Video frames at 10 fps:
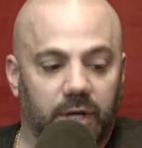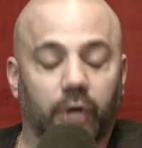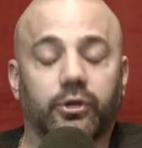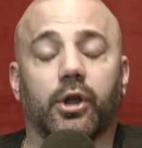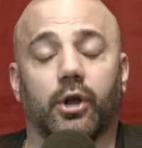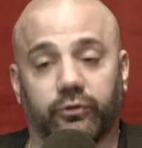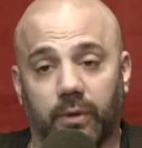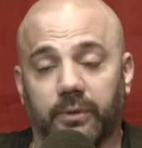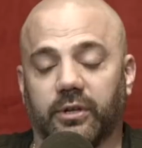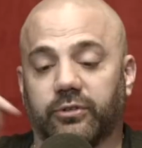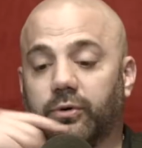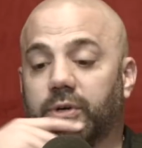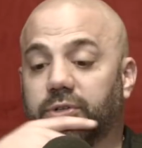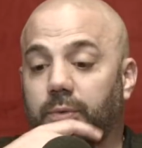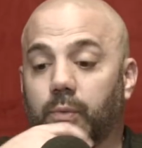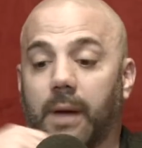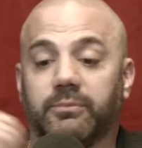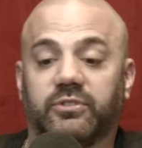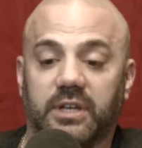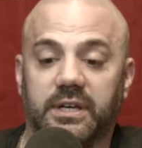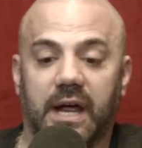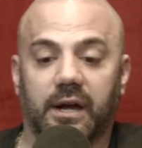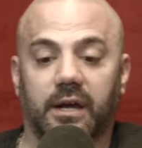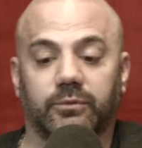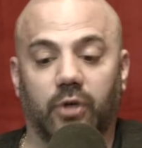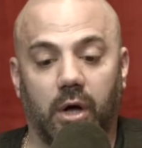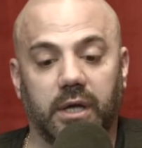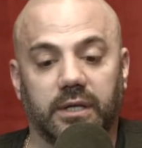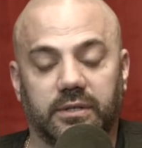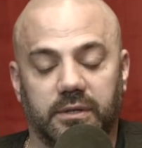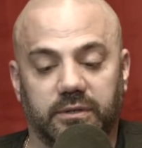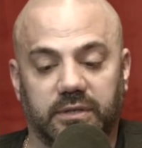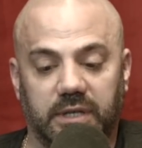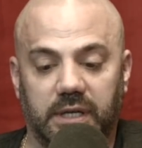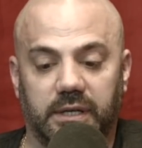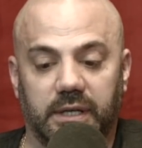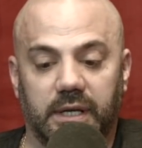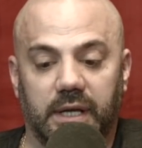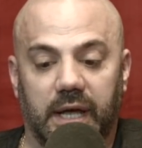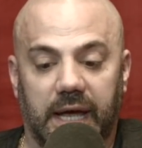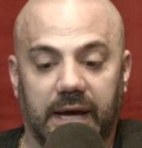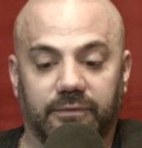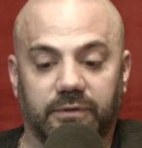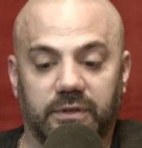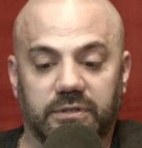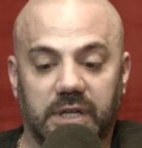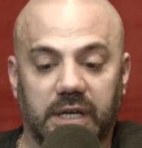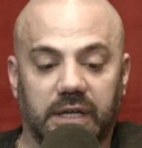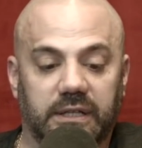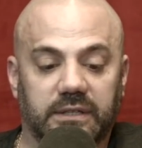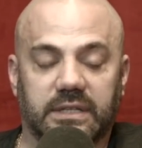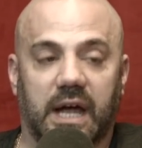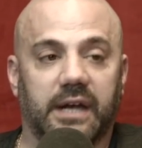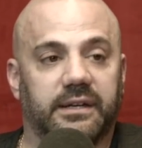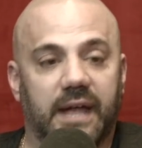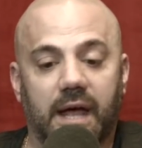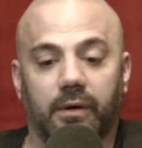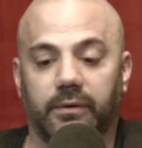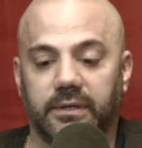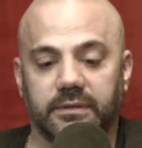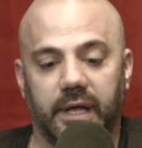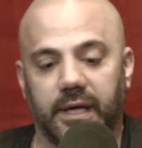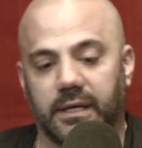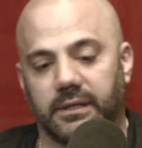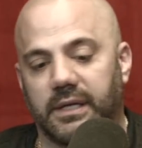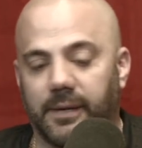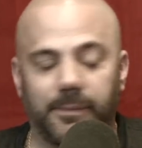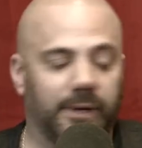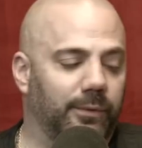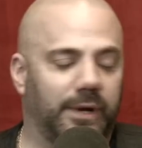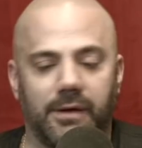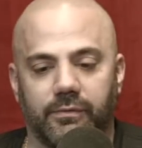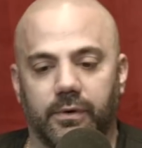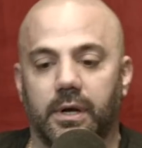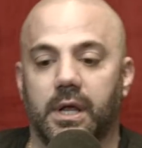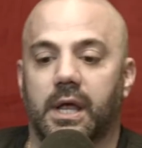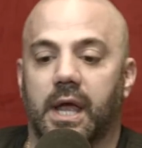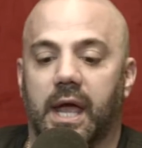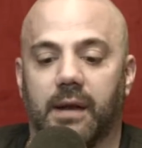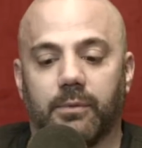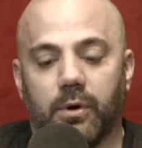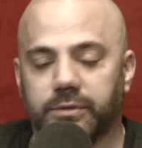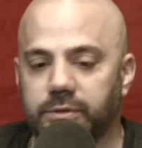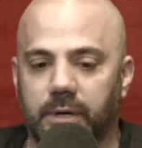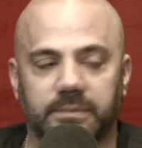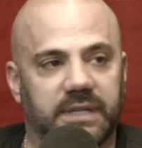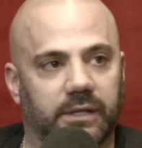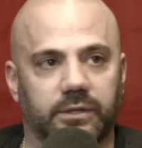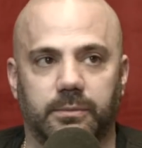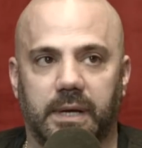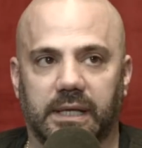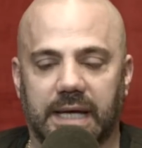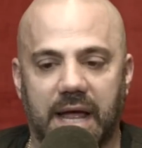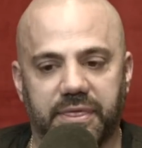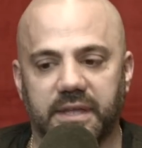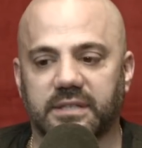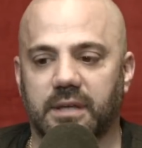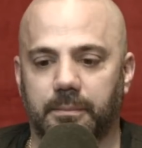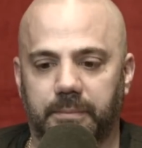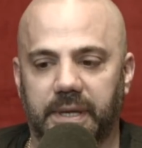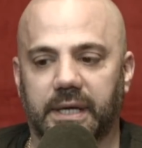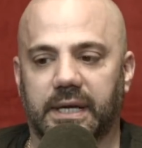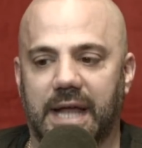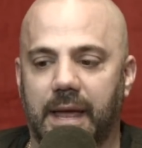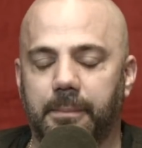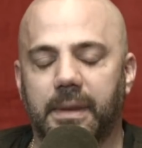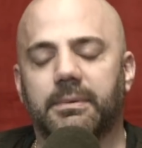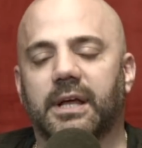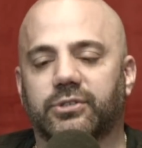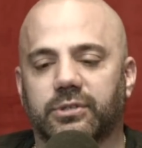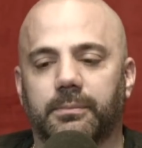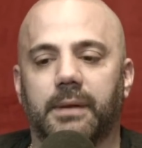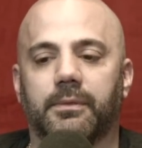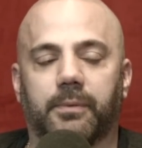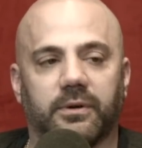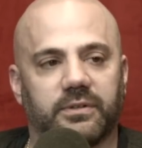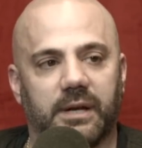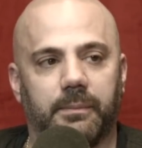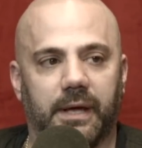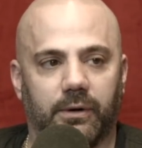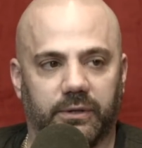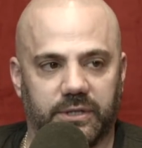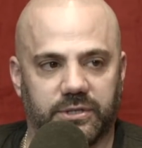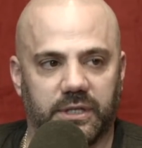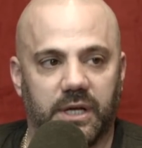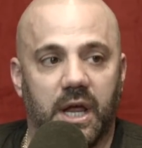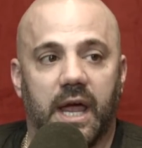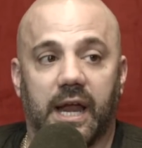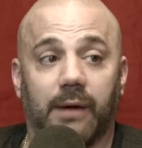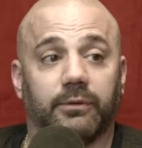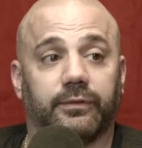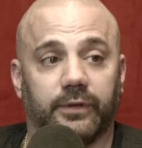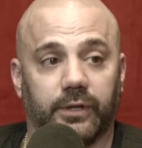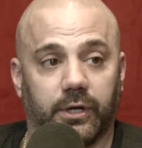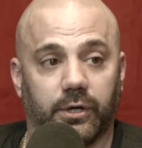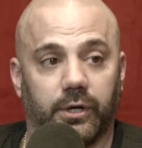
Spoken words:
Oh no. So I want to tell the story. So I'm sitting down, and I'm talking to this kid after this thing, and he's kind of down. He's like, yeah, man, whatever. And I'm going, dude, I'm telling you, man, like I think something big can happen. And maybe I should. Maybe the person had a bad audition, and I was feeling good.